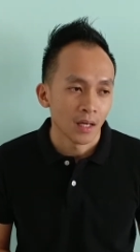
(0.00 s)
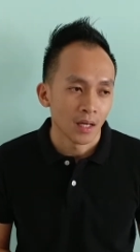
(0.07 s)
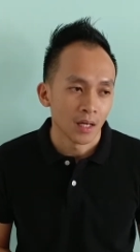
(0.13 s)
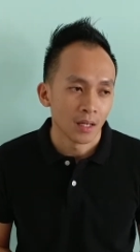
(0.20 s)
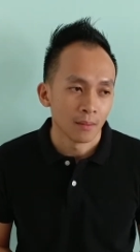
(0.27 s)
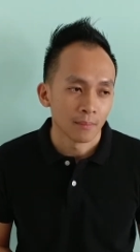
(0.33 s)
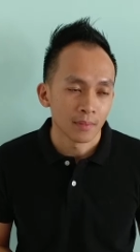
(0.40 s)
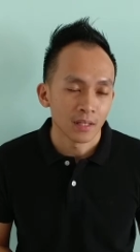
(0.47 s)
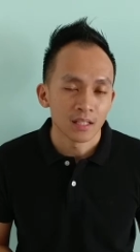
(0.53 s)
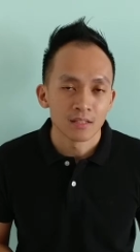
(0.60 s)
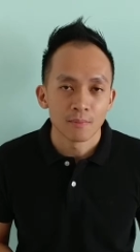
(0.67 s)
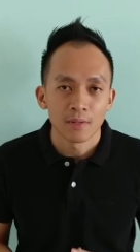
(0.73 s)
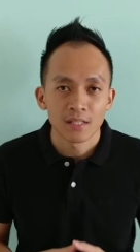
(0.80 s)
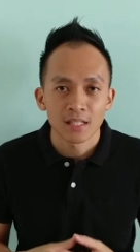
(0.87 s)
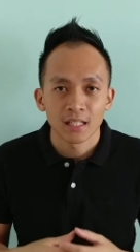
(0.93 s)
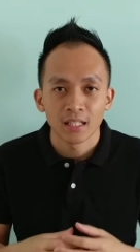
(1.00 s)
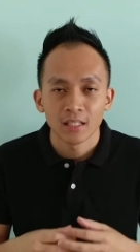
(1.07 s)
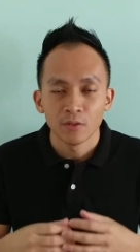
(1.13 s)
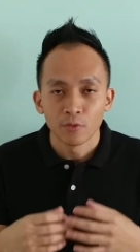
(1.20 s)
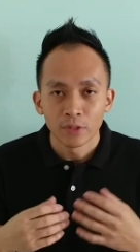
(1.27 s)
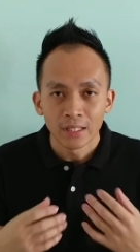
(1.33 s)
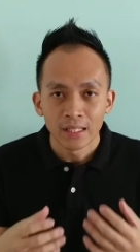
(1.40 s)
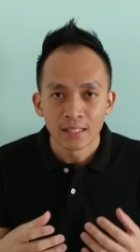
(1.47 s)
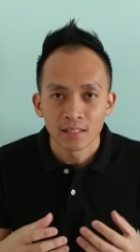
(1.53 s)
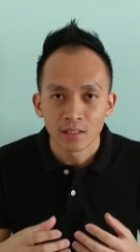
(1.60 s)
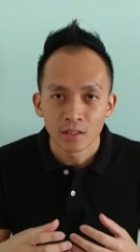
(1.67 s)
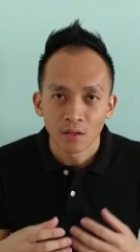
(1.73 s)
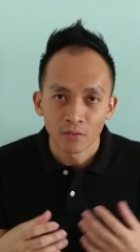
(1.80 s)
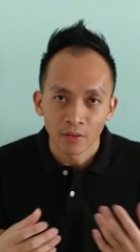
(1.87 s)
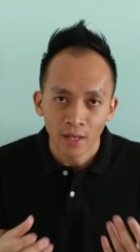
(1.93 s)
um, it's basically
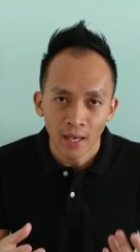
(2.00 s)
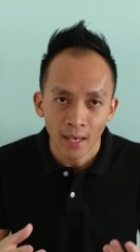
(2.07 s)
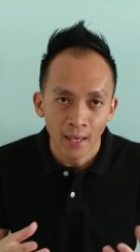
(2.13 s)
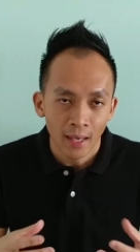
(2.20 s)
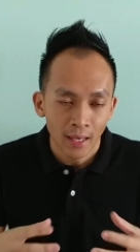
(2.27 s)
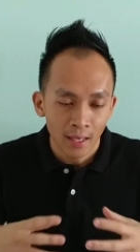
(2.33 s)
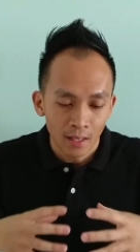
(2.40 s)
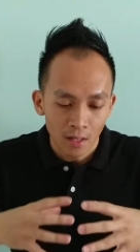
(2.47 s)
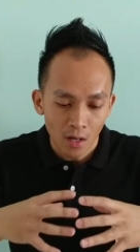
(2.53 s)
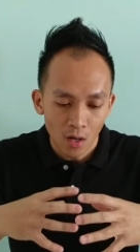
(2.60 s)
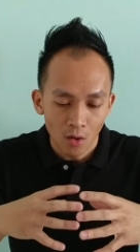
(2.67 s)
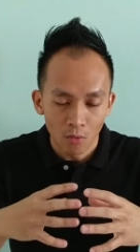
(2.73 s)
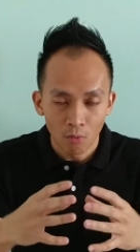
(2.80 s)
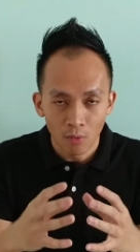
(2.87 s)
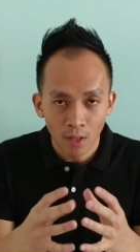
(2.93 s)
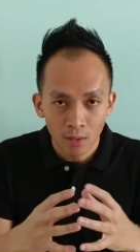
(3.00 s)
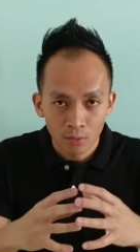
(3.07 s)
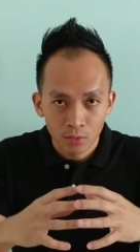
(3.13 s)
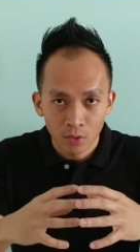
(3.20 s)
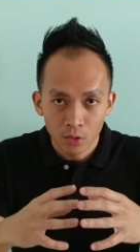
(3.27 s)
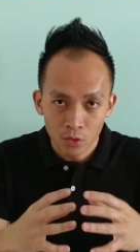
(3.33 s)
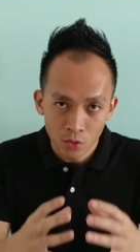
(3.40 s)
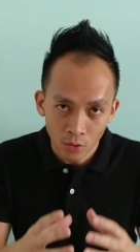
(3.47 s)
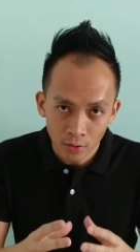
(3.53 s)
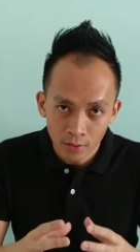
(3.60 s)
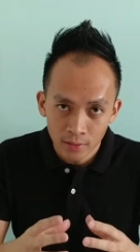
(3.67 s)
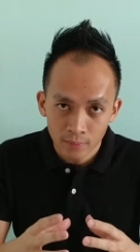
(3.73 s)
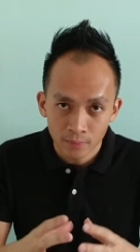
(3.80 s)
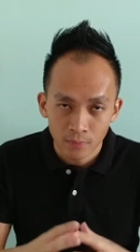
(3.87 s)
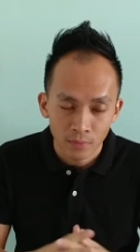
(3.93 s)
releasing of the air around the
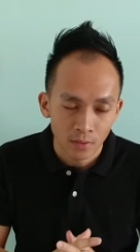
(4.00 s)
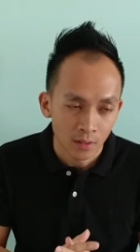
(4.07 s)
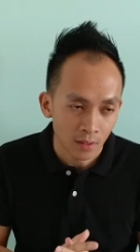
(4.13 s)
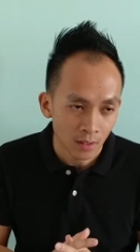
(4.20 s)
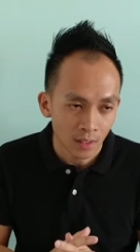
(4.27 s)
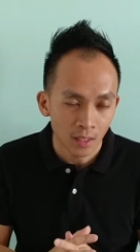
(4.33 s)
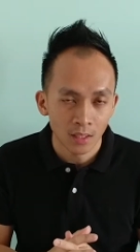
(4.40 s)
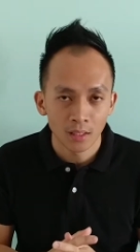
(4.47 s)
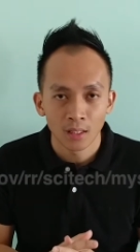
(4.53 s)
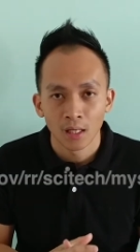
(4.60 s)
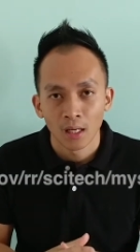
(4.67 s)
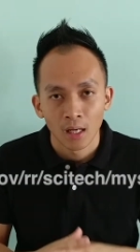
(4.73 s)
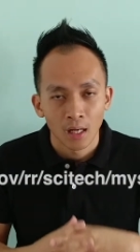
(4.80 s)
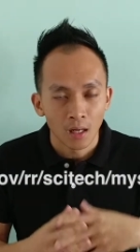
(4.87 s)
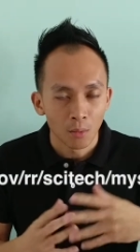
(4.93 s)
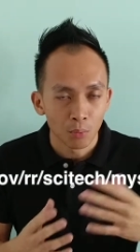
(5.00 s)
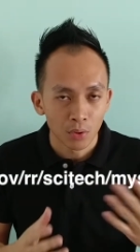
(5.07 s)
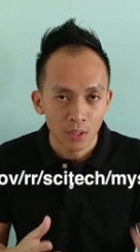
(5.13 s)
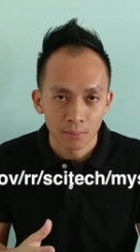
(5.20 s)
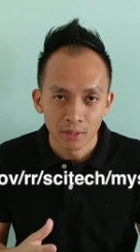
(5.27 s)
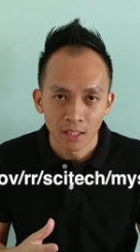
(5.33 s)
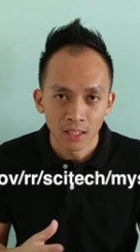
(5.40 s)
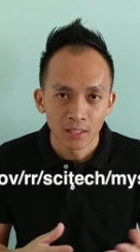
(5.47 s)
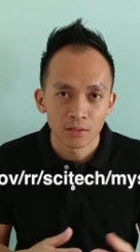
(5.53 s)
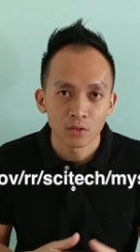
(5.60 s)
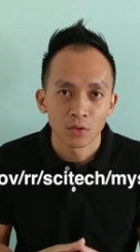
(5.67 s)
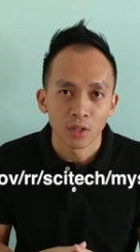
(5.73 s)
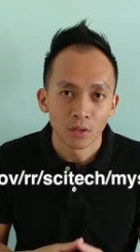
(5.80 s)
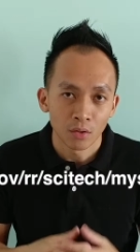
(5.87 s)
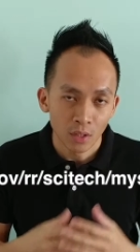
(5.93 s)
joint. Okay, I'll put up a link so
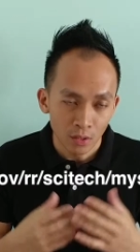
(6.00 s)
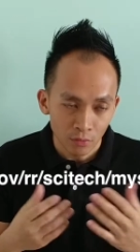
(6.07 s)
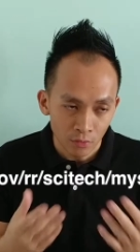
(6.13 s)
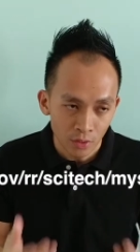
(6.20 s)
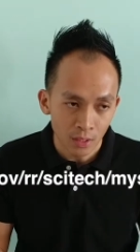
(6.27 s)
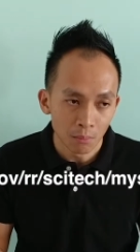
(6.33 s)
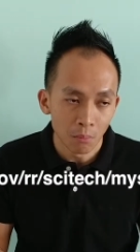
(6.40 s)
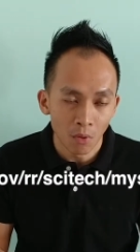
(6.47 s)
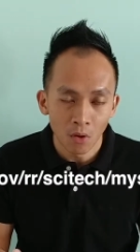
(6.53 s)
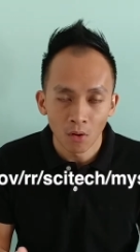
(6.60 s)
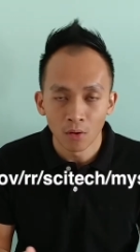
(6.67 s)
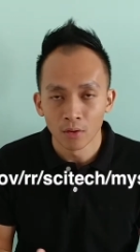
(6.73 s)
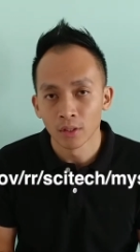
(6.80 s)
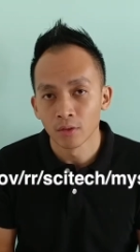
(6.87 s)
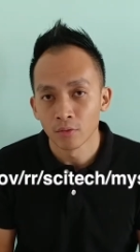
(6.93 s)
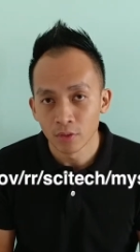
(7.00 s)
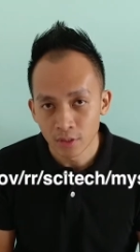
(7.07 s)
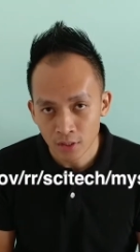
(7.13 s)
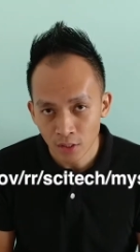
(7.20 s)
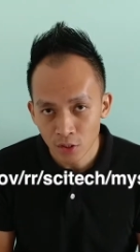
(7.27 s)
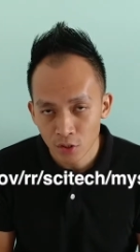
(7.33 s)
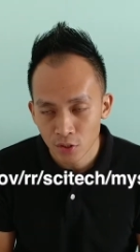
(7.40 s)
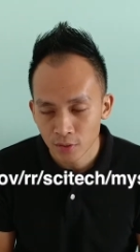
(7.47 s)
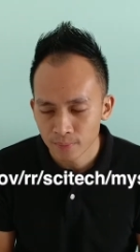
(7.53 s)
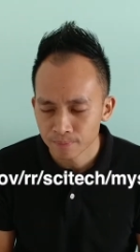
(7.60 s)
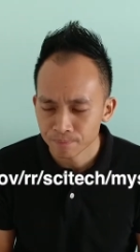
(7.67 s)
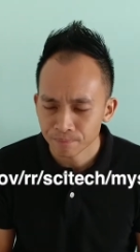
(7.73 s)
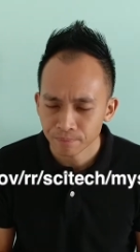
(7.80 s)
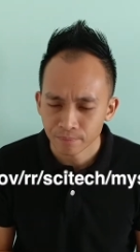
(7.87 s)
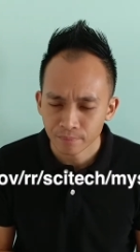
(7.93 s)
that you can read more on the research.